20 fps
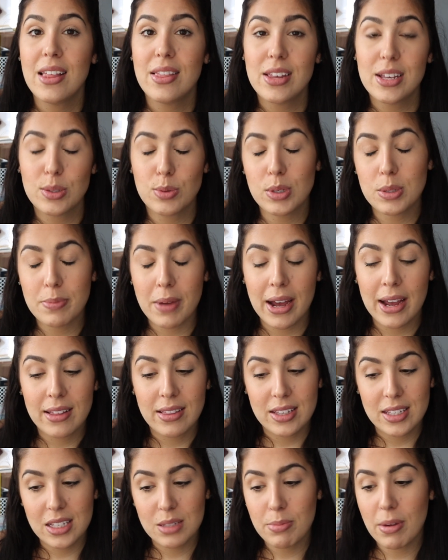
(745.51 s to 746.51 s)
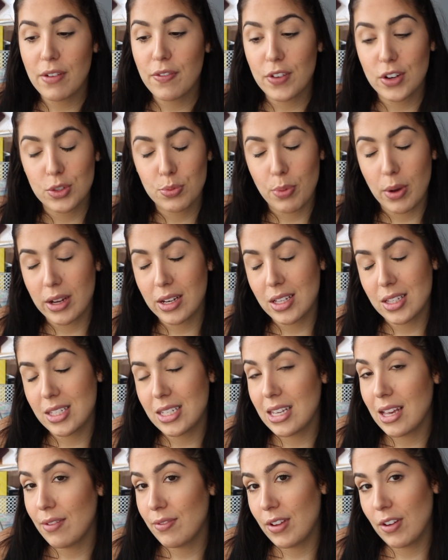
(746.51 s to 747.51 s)
This was mine. This is my first
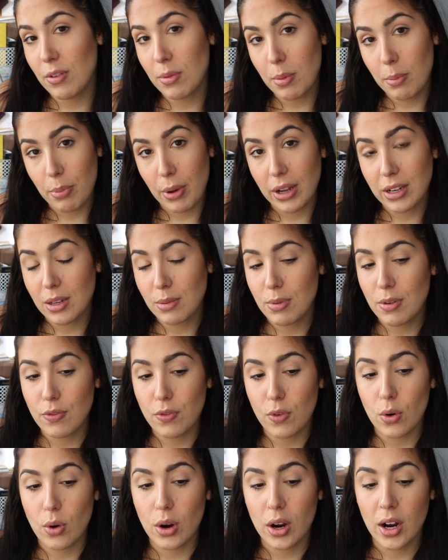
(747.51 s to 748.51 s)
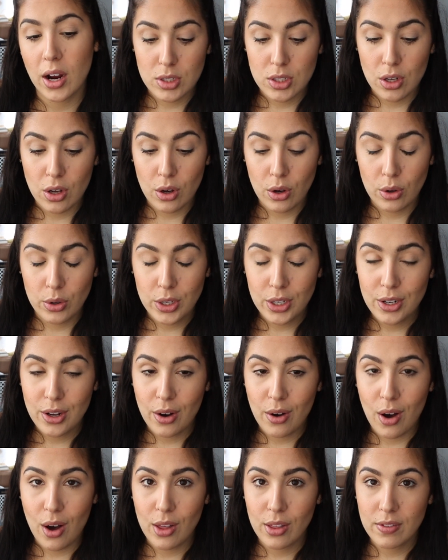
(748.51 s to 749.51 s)
pregnancy. I've never been pregnant before. So, you know,
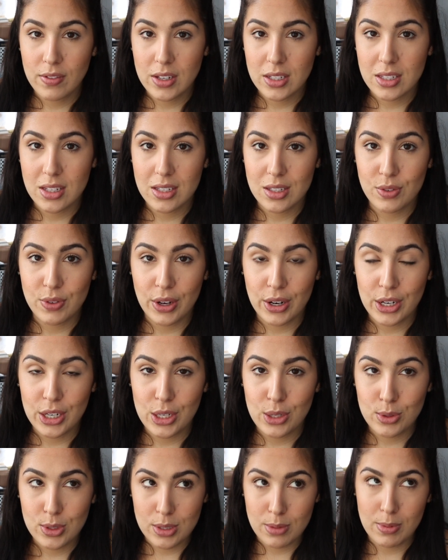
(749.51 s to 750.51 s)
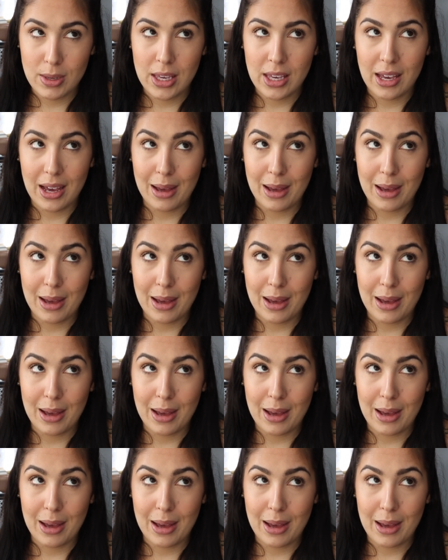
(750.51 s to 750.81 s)
all of this is very new to me.